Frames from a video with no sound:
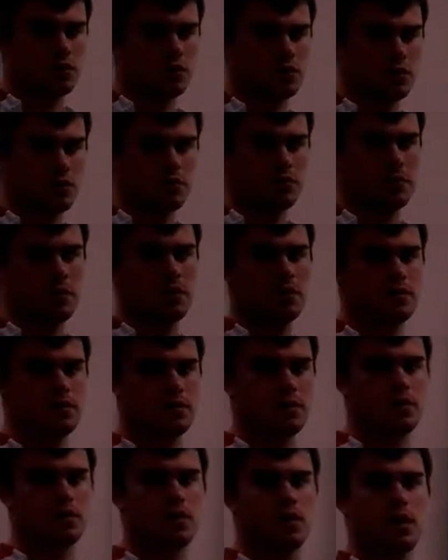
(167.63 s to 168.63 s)
just means
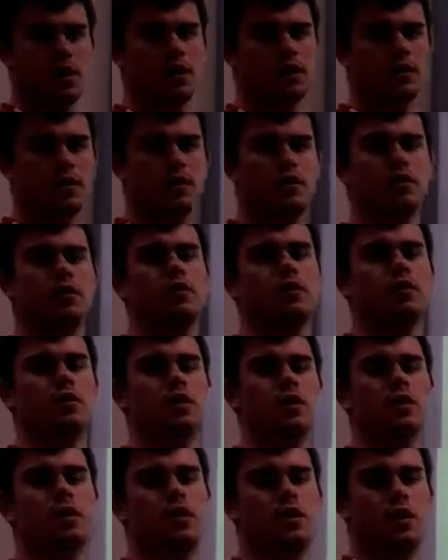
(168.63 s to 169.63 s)
that you're adding
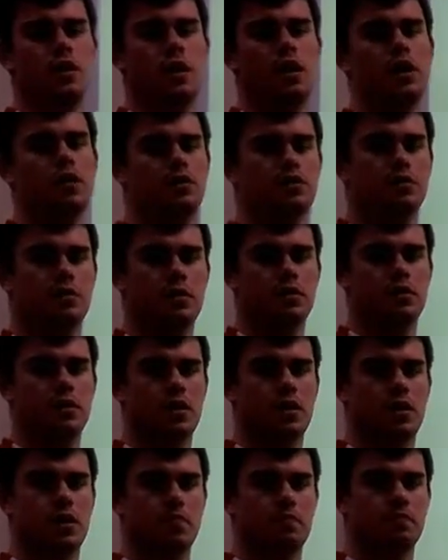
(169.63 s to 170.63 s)
every
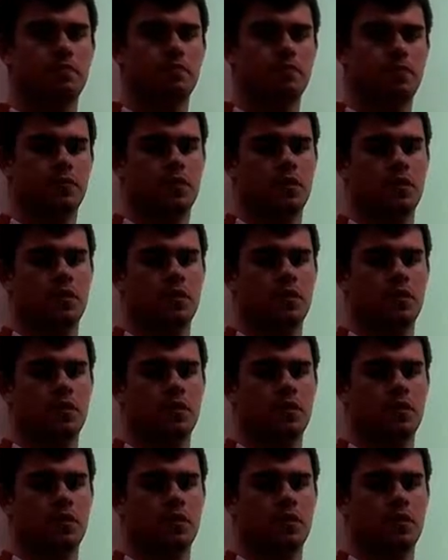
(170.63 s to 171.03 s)
term